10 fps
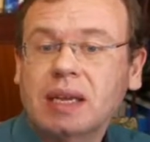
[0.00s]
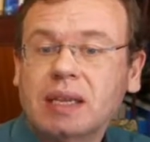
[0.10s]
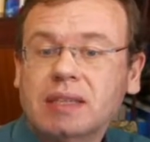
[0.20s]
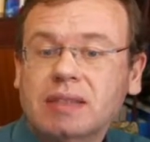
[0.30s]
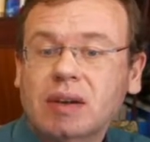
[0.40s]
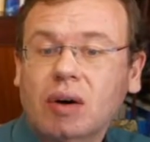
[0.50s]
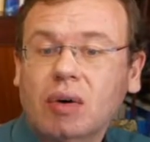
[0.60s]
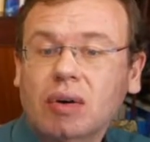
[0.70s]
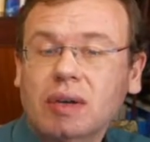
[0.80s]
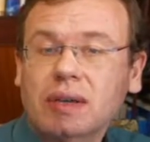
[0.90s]

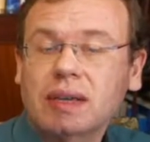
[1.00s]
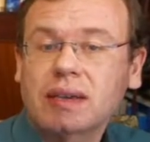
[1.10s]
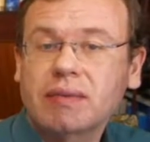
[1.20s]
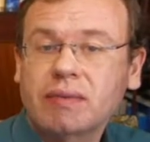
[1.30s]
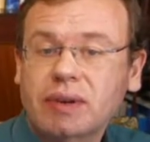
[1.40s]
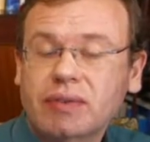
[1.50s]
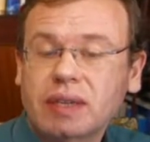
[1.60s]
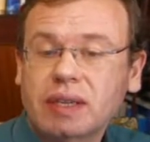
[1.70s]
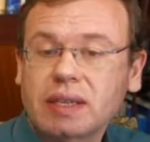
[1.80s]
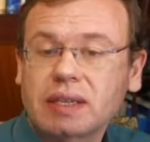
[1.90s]
So with
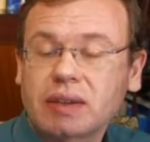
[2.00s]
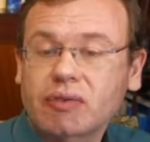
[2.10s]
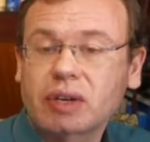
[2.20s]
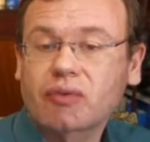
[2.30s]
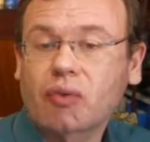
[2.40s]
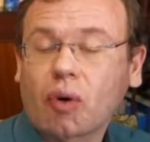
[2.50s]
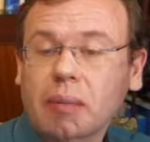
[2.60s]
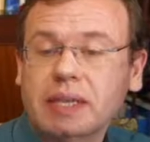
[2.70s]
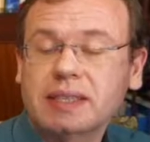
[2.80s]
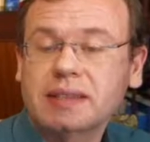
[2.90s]
the different
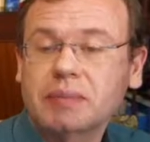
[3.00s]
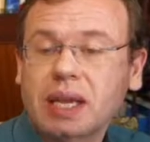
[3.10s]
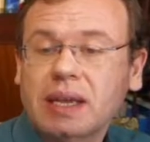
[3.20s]
Formants,